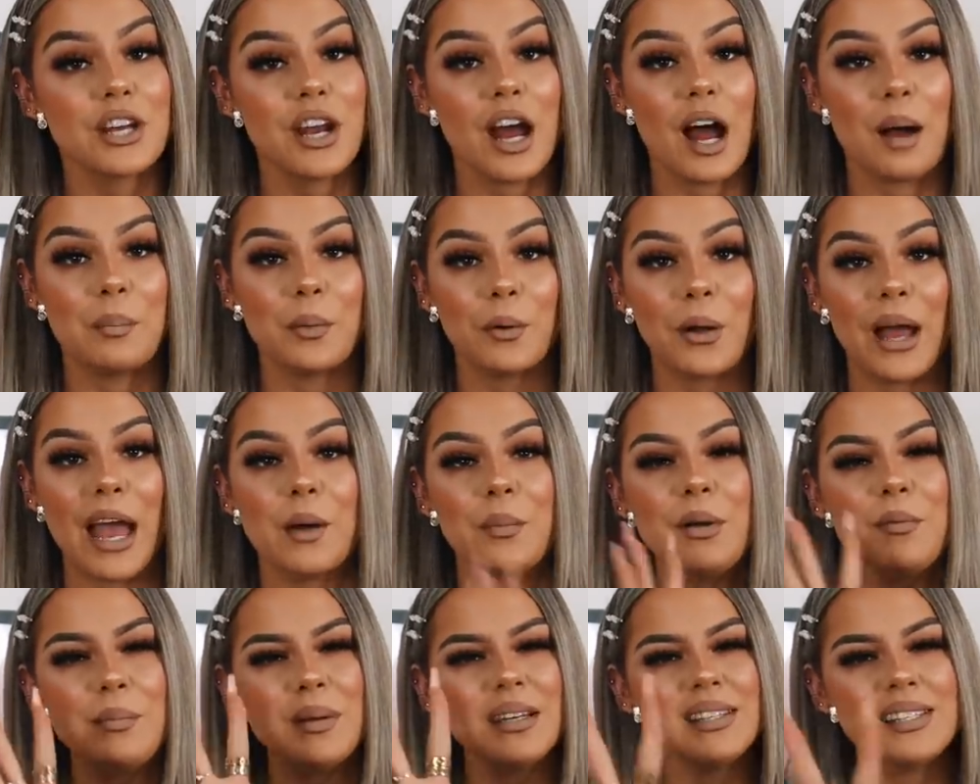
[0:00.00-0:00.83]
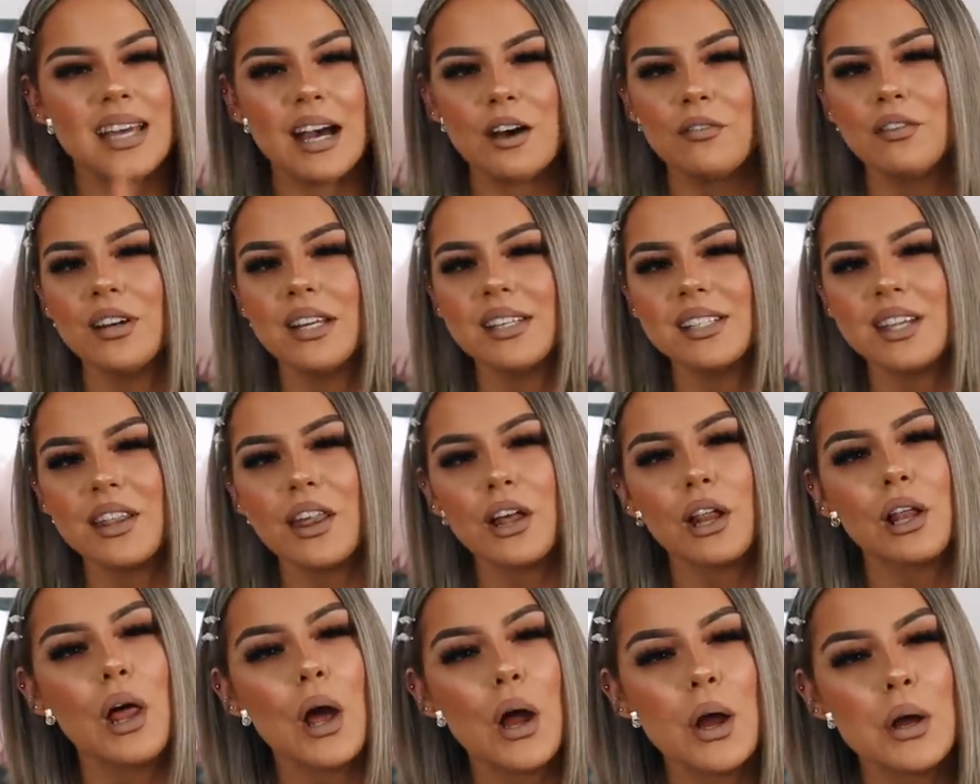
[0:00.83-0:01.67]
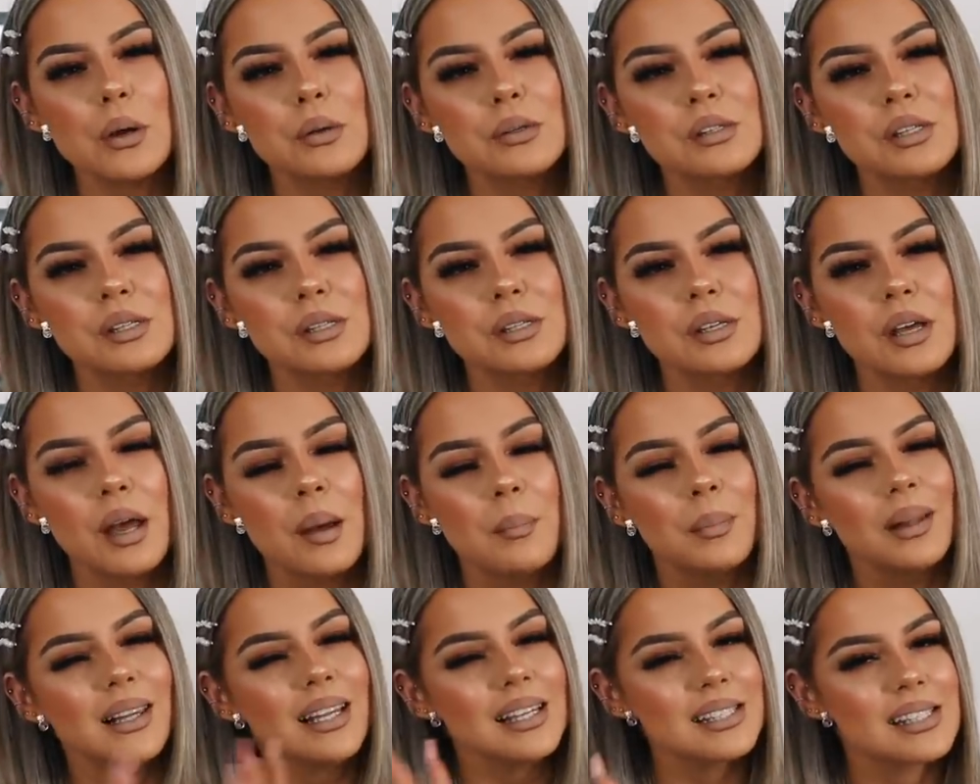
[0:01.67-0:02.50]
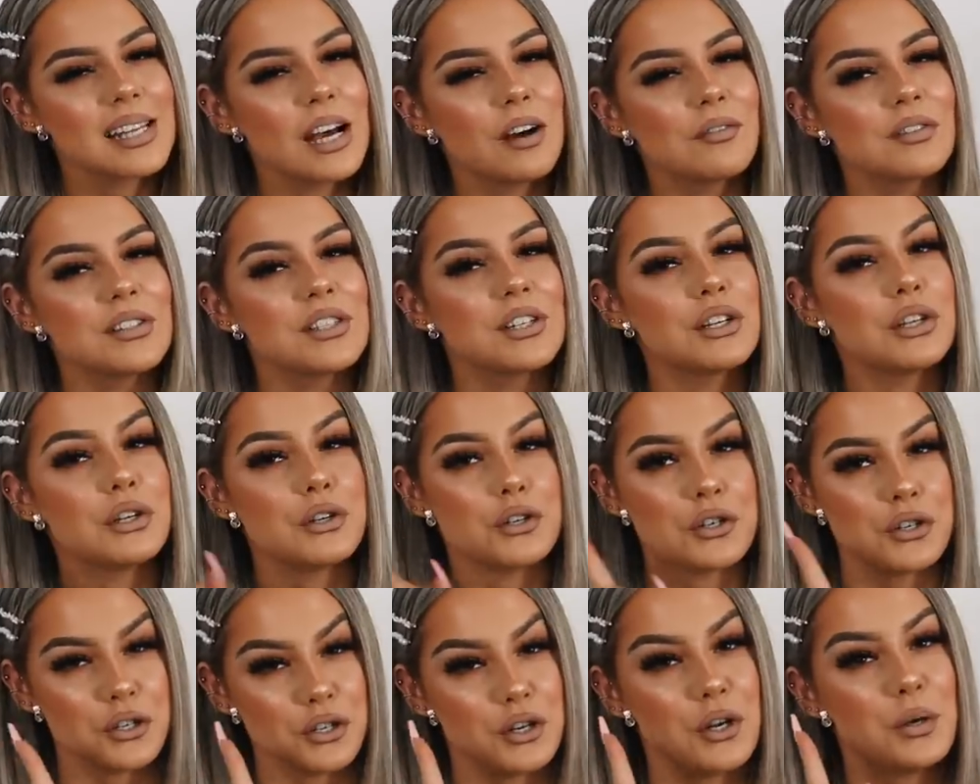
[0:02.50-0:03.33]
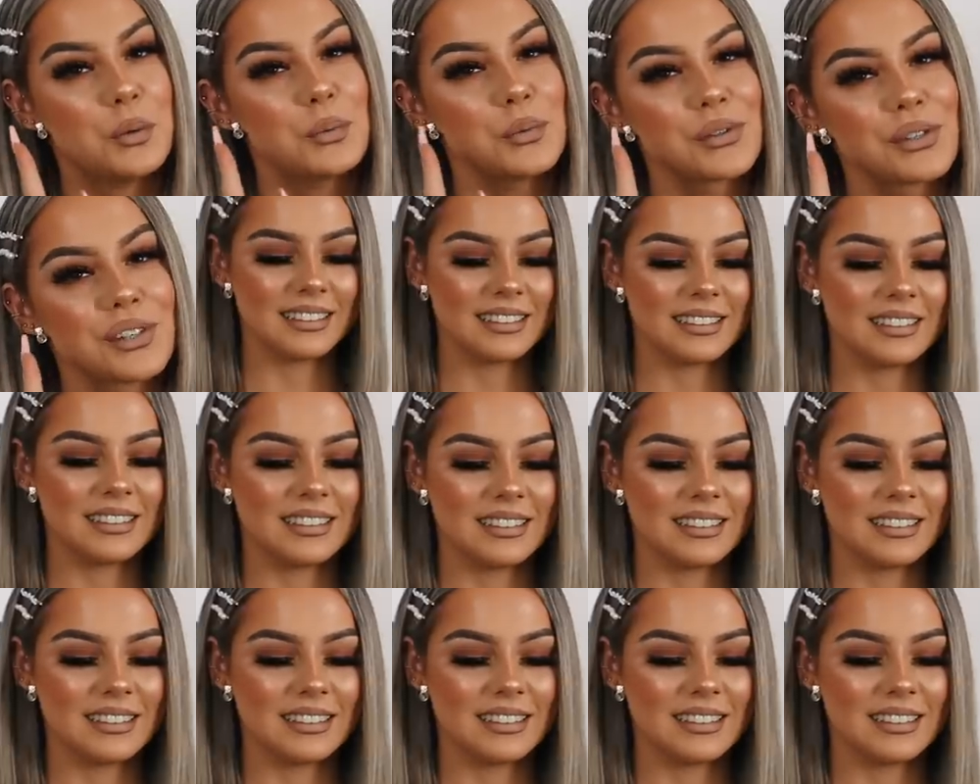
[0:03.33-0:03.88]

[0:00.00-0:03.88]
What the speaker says: it up, okay? We've been delving into the clothes, but let's delve into the shoes.